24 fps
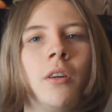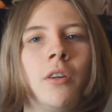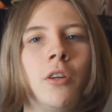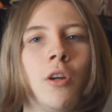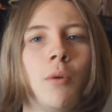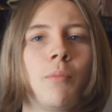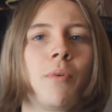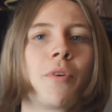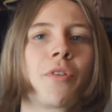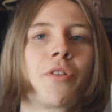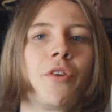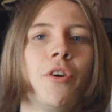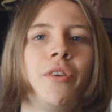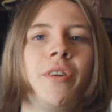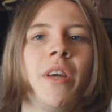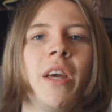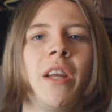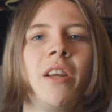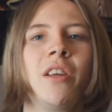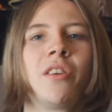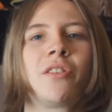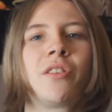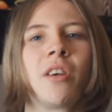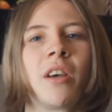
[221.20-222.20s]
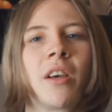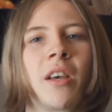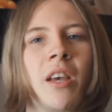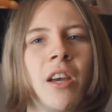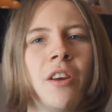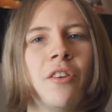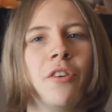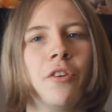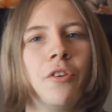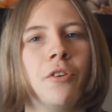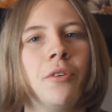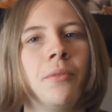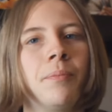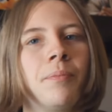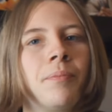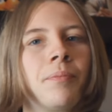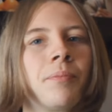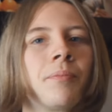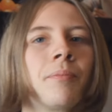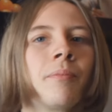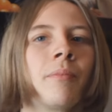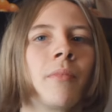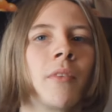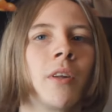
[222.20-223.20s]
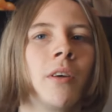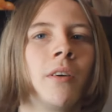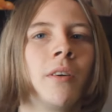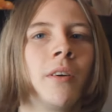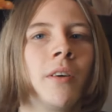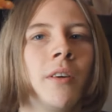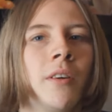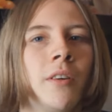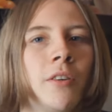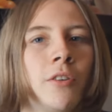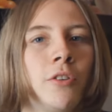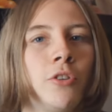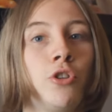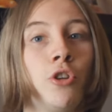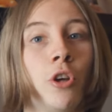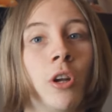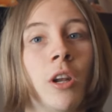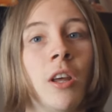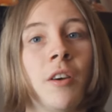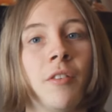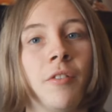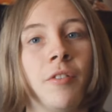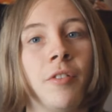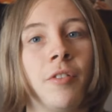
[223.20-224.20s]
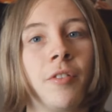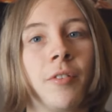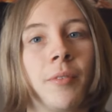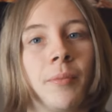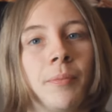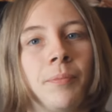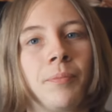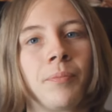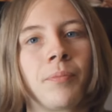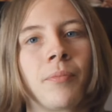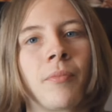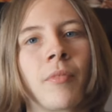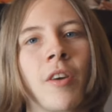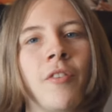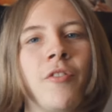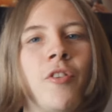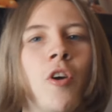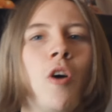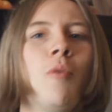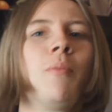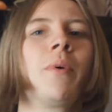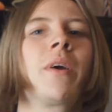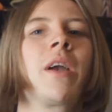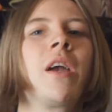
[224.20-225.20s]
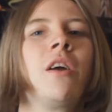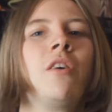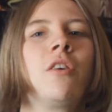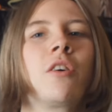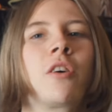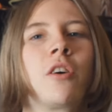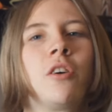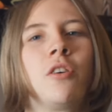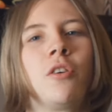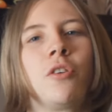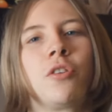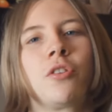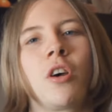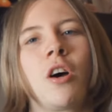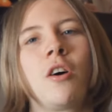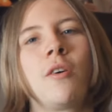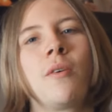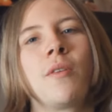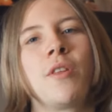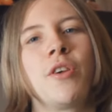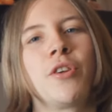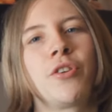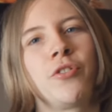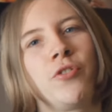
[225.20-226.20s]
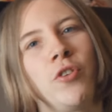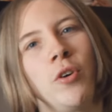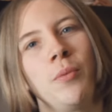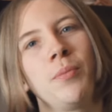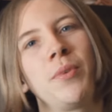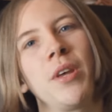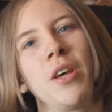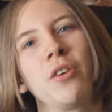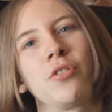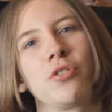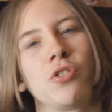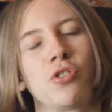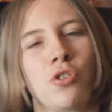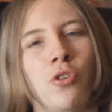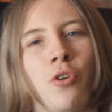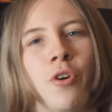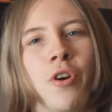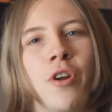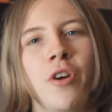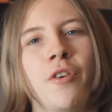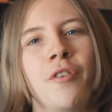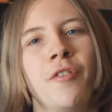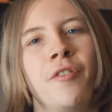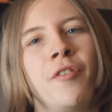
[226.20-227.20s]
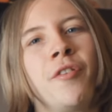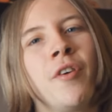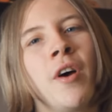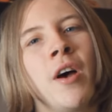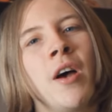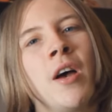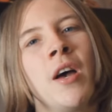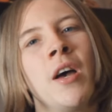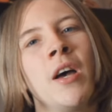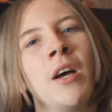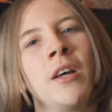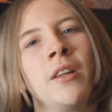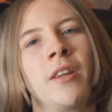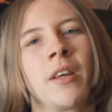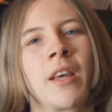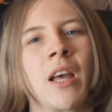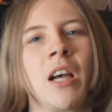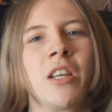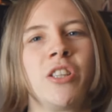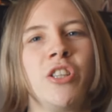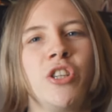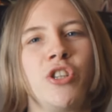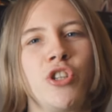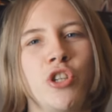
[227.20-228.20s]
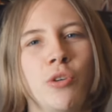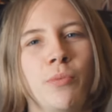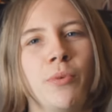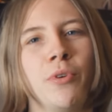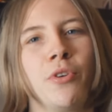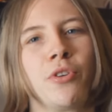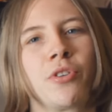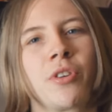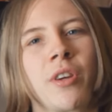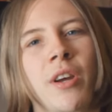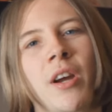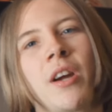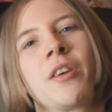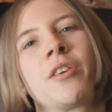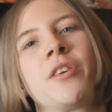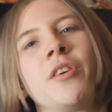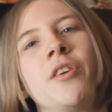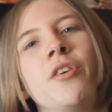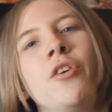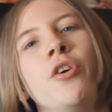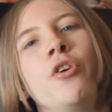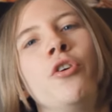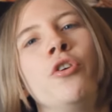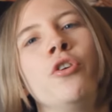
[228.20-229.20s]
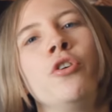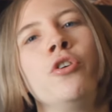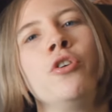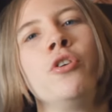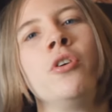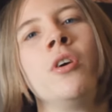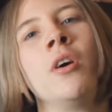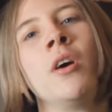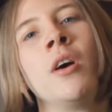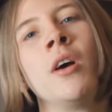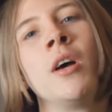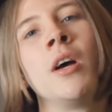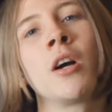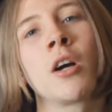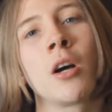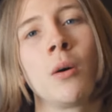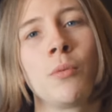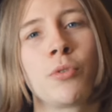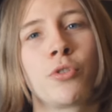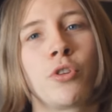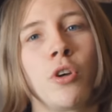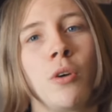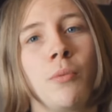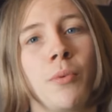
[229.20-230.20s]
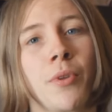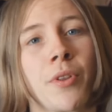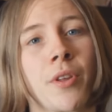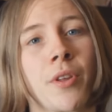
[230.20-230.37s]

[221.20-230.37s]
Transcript: Number 13 is Ikiru, to live. From Akira Kurosawa, this film tells the story of Takashi Shimura's character who comes down